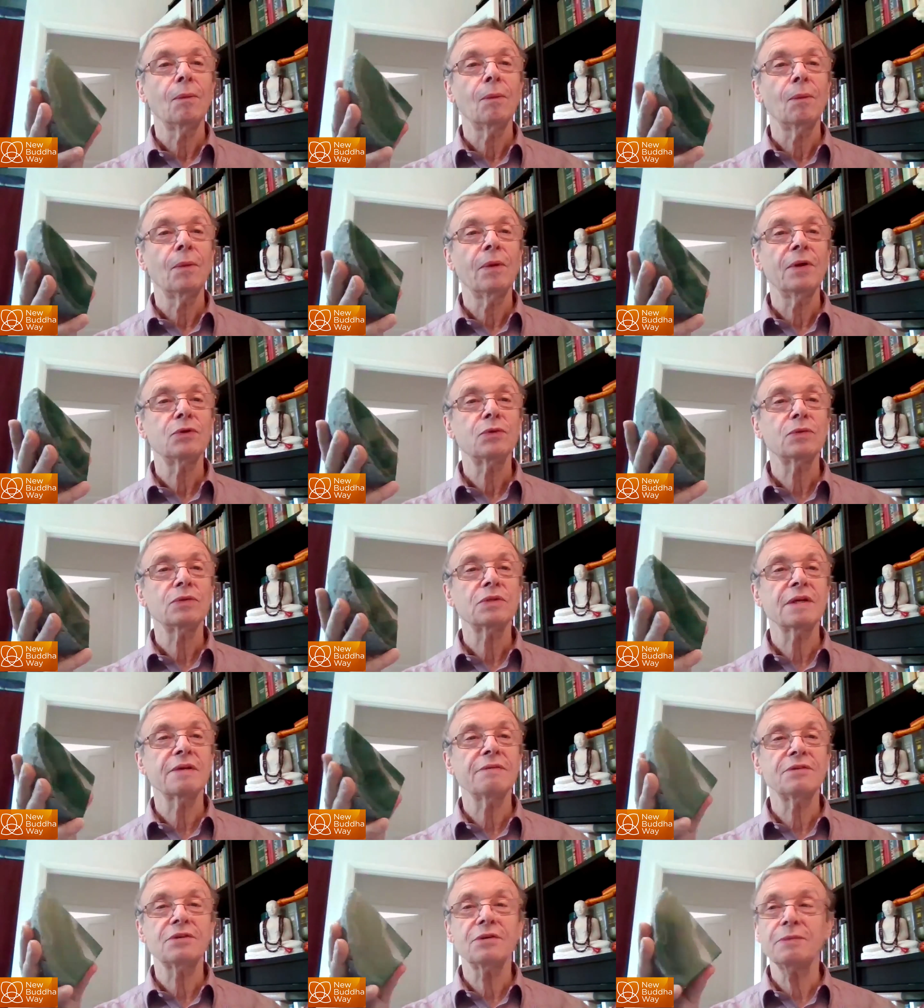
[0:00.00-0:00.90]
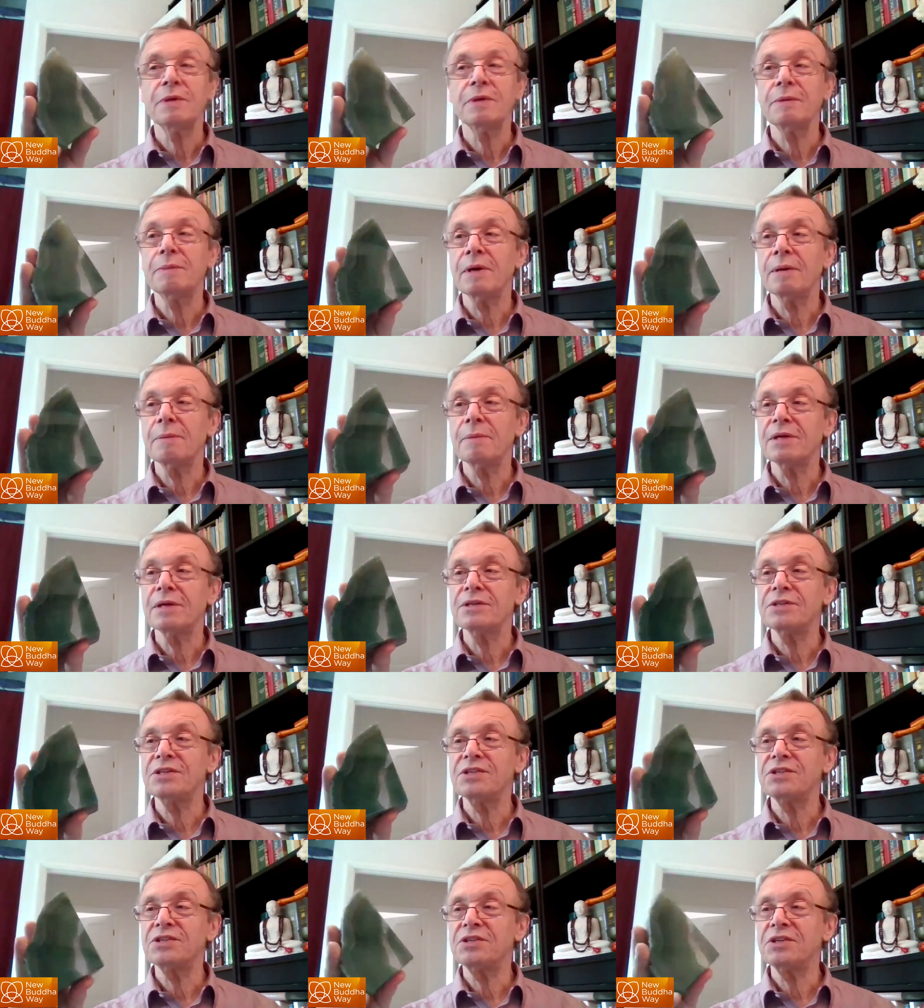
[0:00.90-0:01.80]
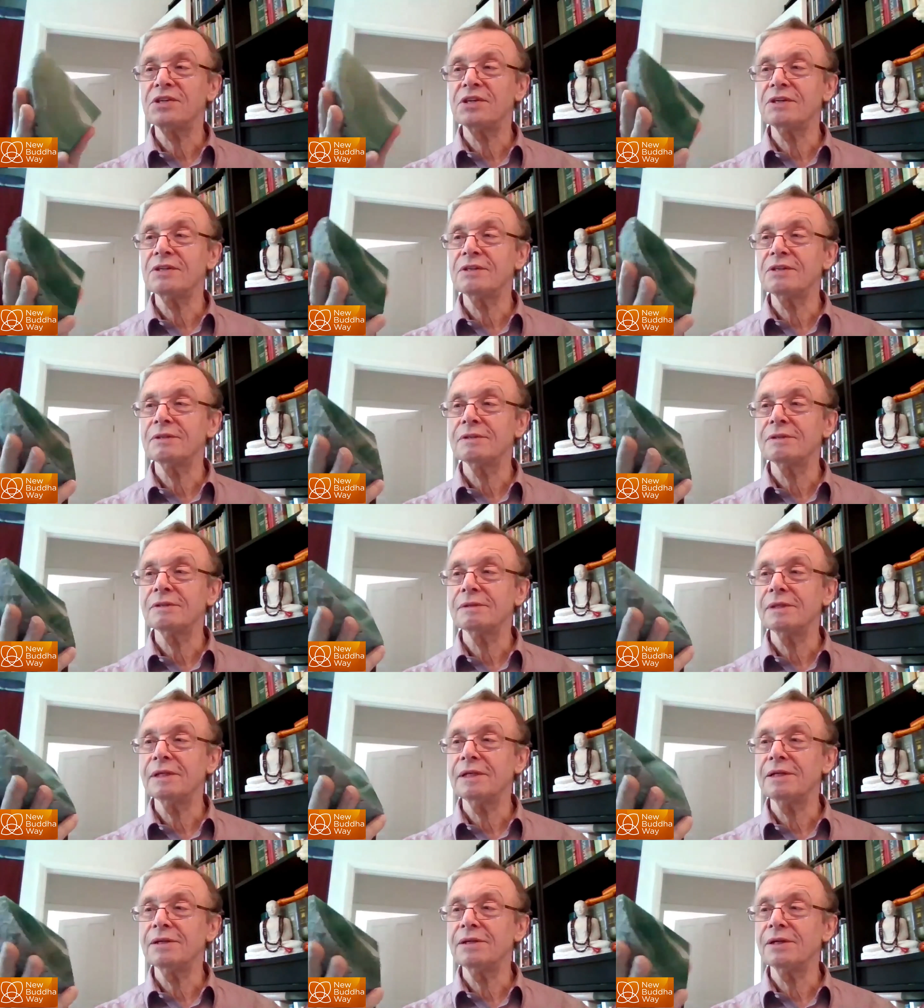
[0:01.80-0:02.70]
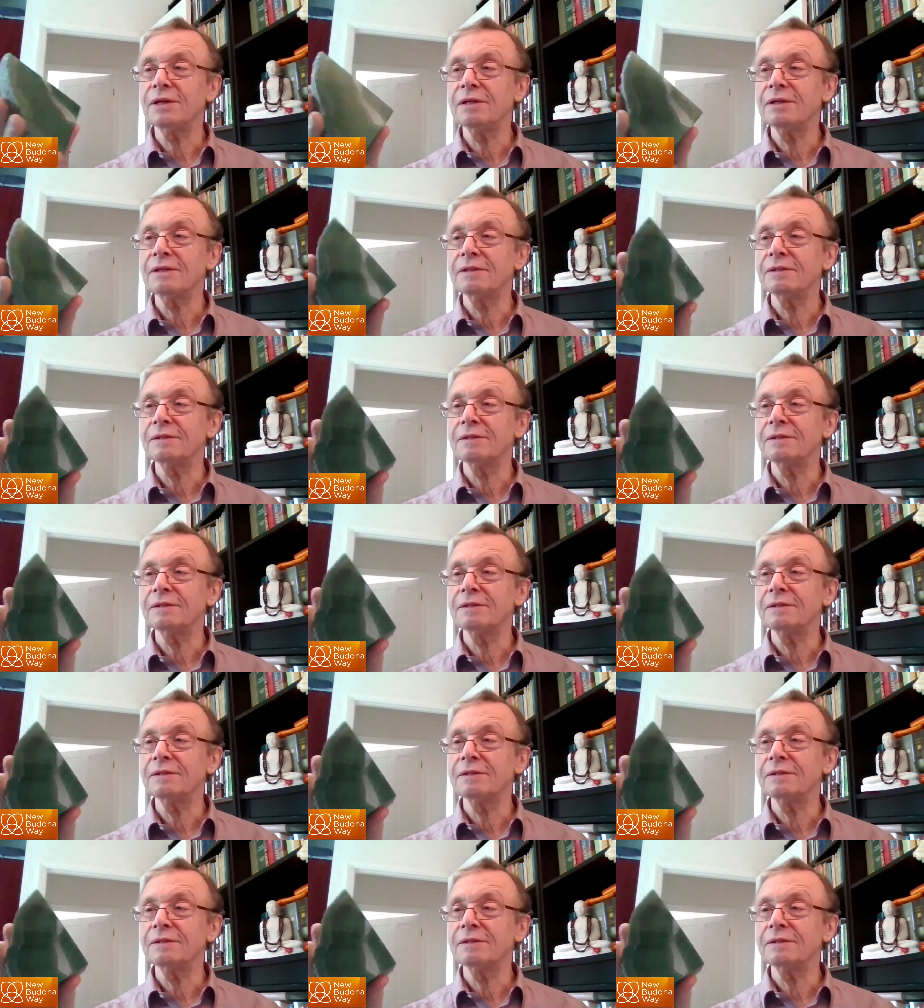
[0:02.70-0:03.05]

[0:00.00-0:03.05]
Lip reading: which was given to me by my sister, Linda,